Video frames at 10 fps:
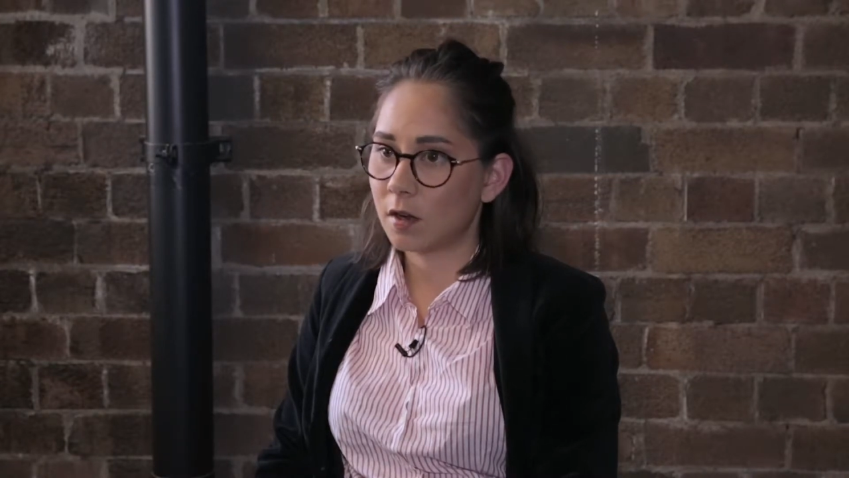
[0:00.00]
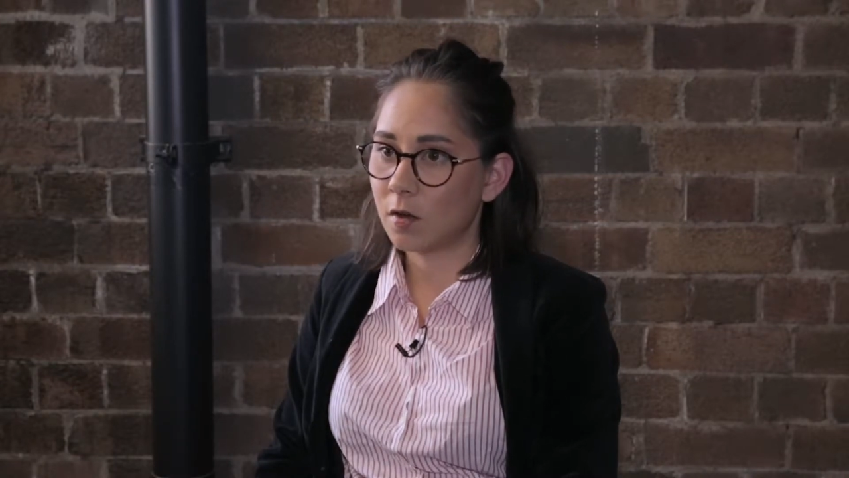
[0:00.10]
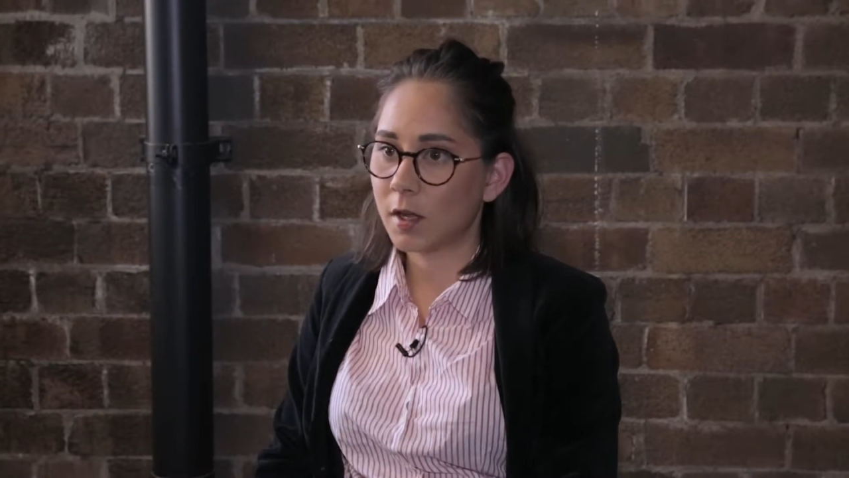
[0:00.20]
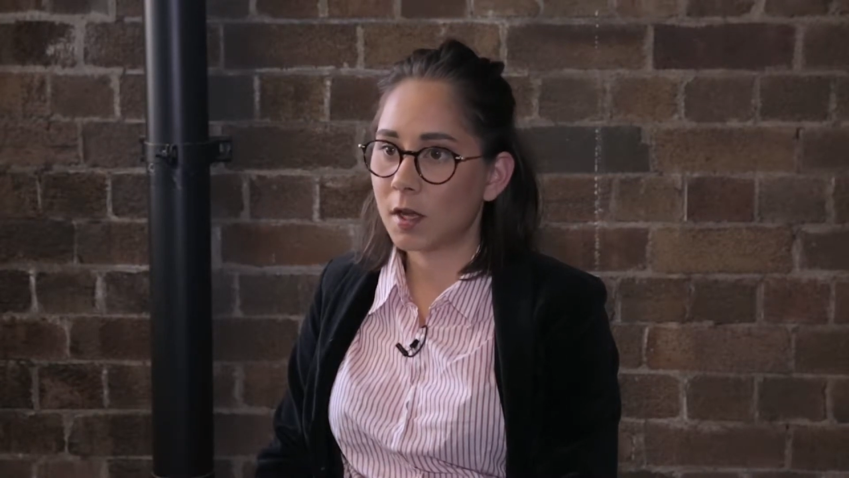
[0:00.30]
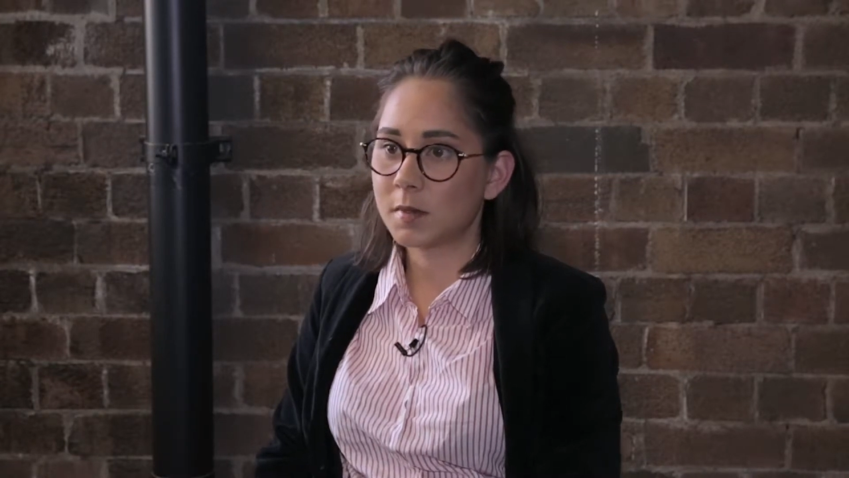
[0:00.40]

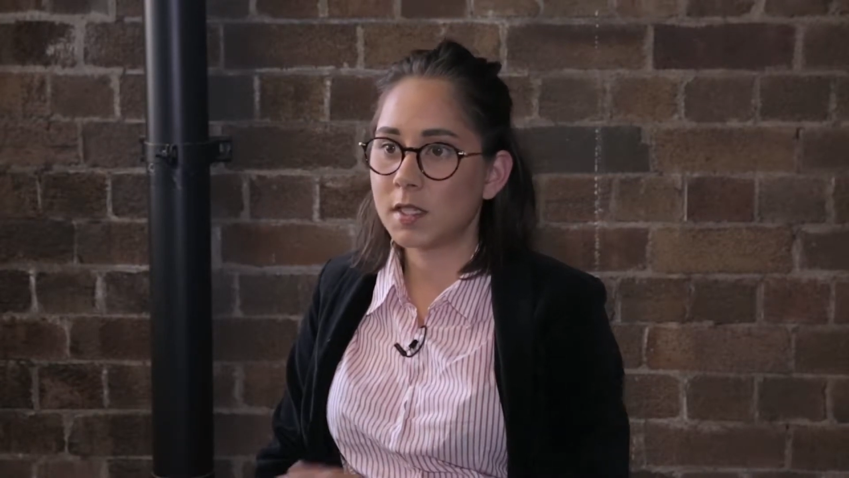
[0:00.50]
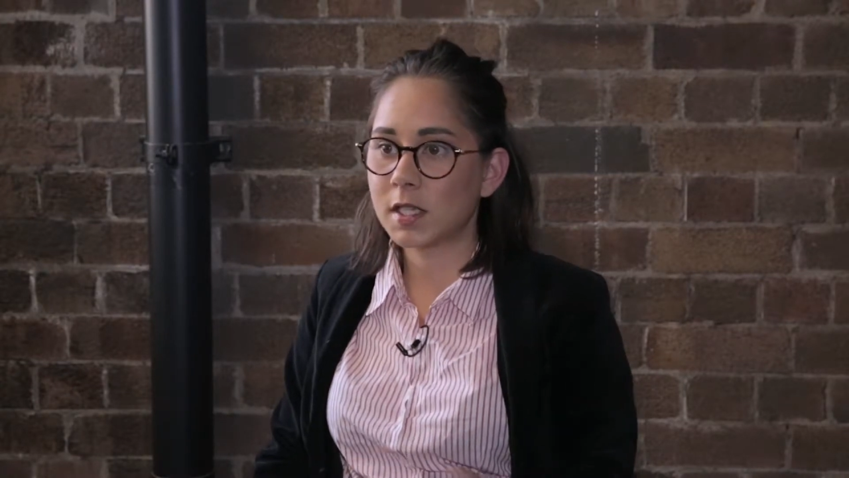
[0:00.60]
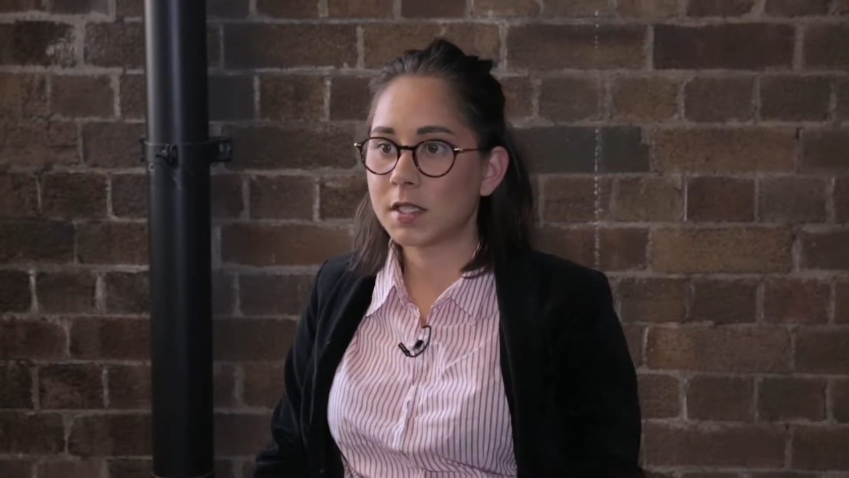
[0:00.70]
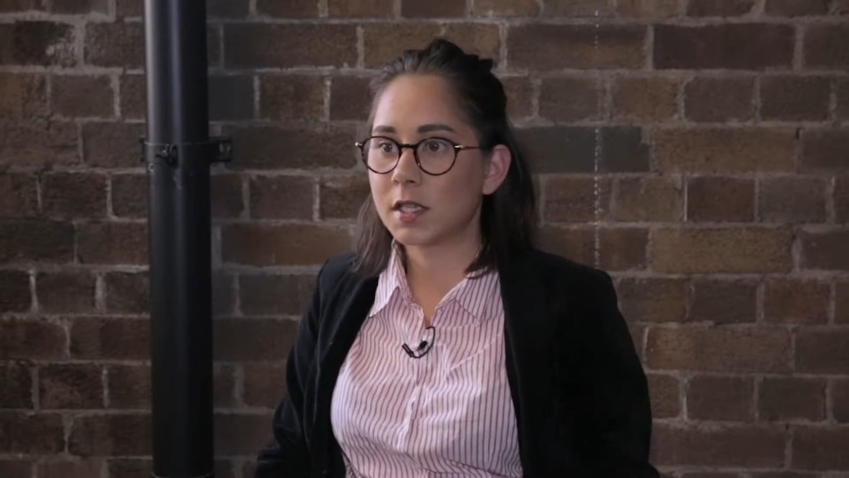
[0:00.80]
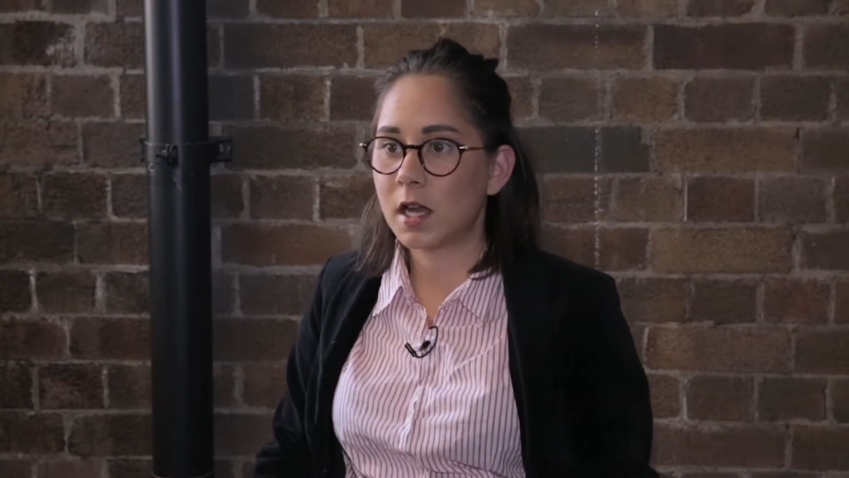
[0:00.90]
going up to
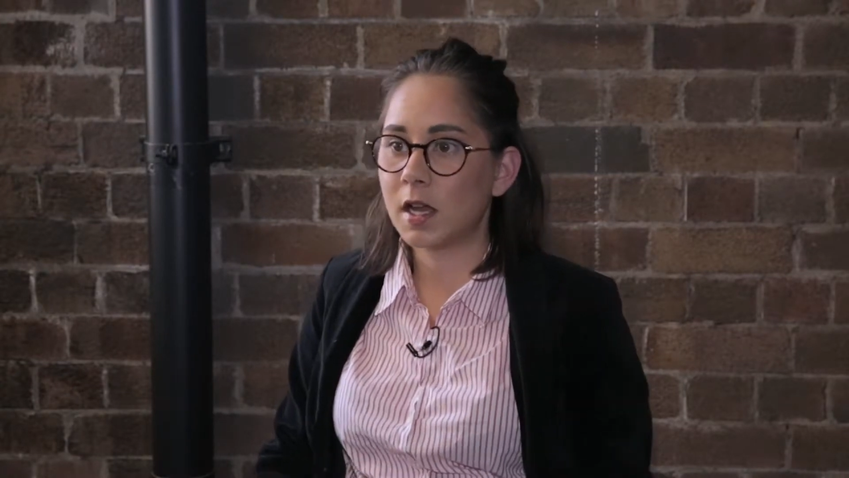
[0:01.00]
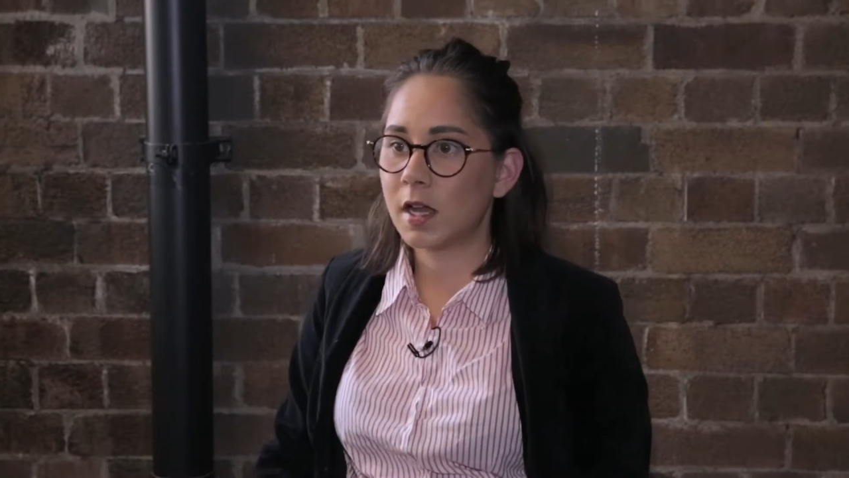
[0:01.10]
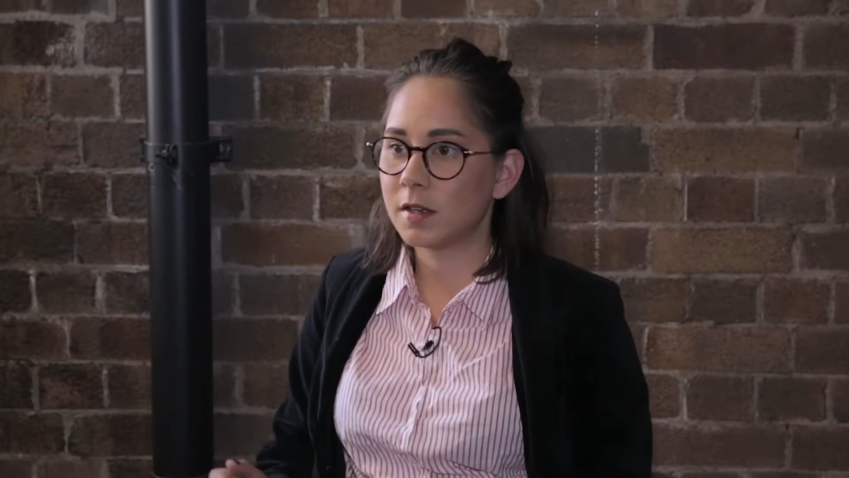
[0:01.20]
Desert